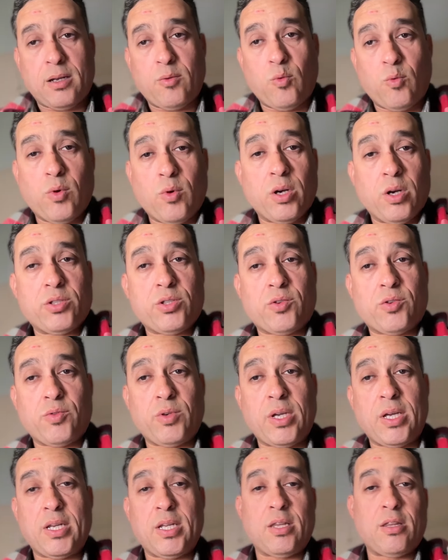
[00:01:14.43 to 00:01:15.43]
was
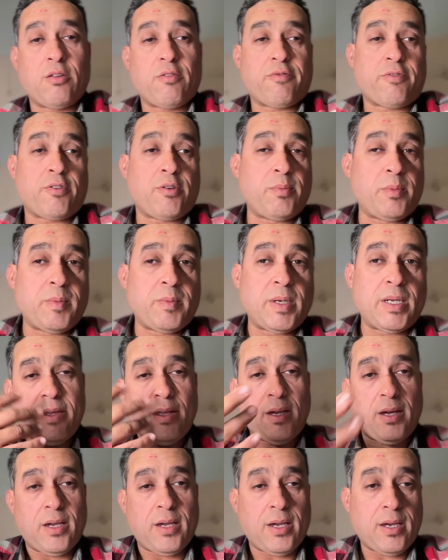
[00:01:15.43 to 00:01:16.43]
creating the firmament
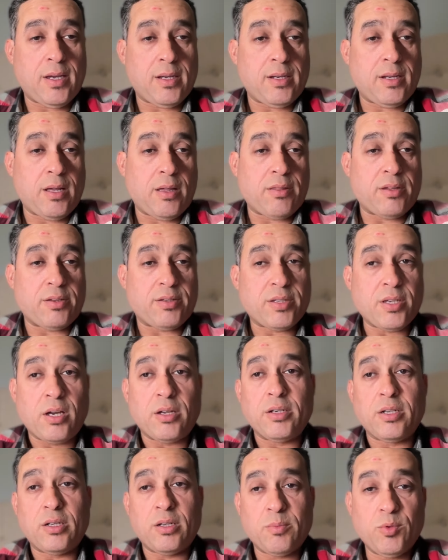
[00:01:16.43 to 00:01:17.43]
and the
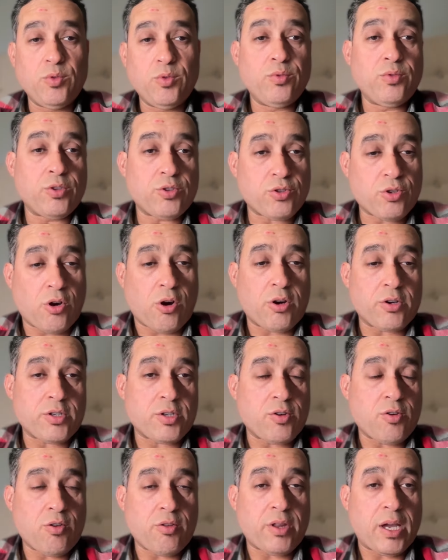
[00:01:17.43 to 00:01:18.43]
sun and the moon, the stars,
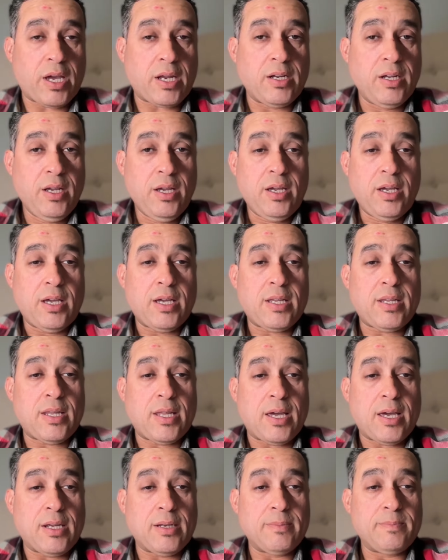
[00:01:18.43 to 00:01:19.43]
and all that. And
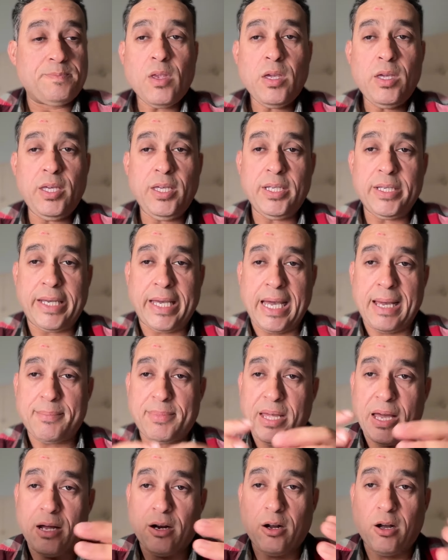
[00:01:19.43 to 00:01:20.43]
then he capped
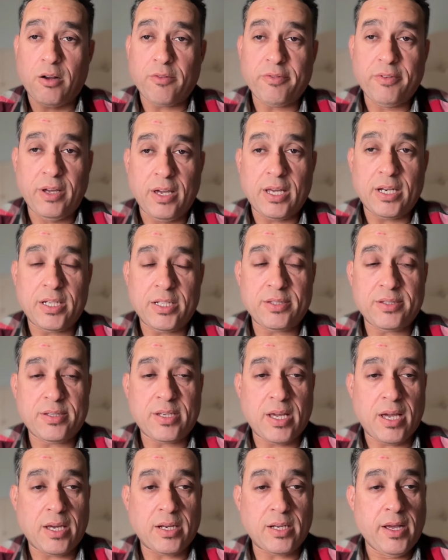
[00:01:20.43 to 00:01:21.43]
that off and he
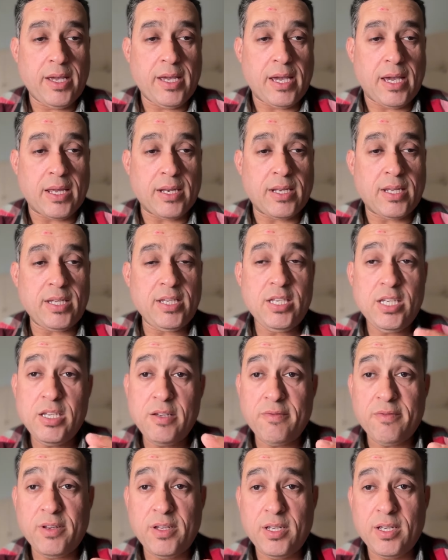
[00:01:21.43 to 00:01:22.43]
said, and the
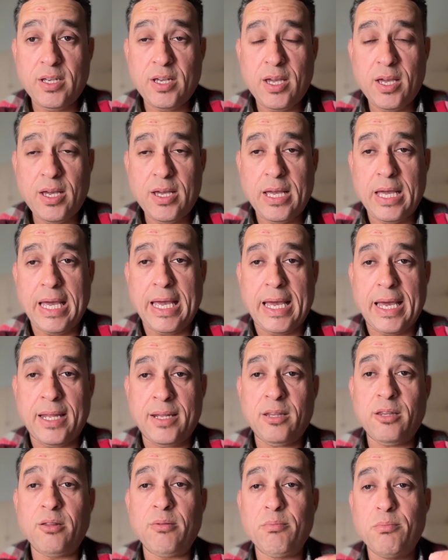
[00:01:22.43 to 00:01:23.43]
evening
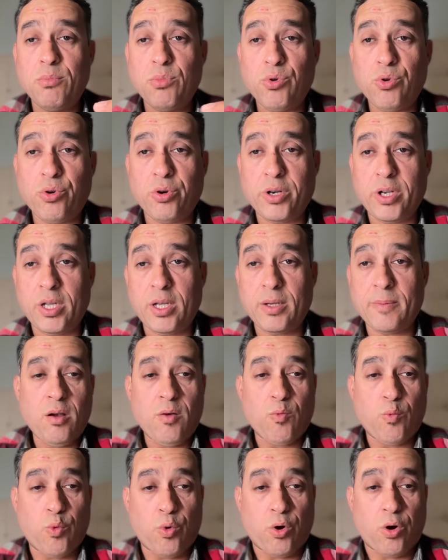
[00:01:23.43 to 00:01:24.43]
and the morning
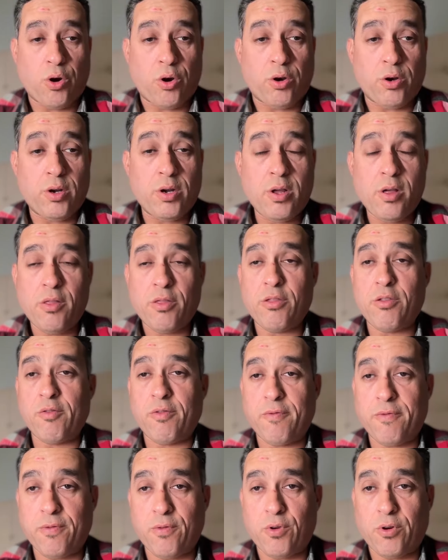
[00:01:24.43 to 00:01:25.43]
were the
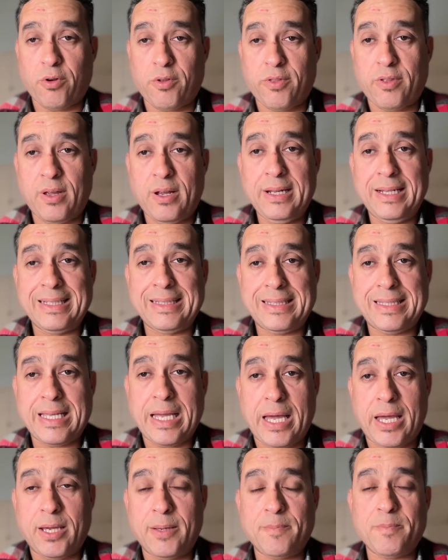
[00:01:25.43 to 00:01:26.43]
fourth
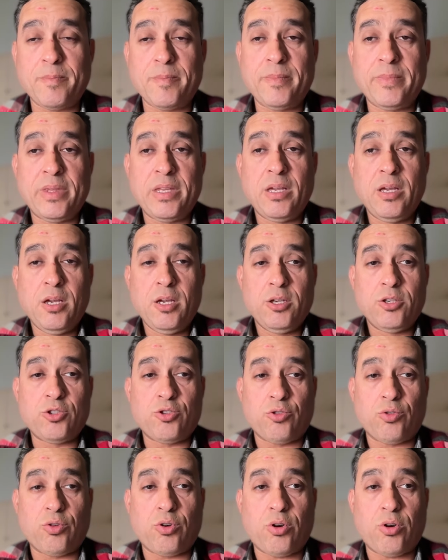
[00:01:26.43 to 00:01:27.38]
day. So,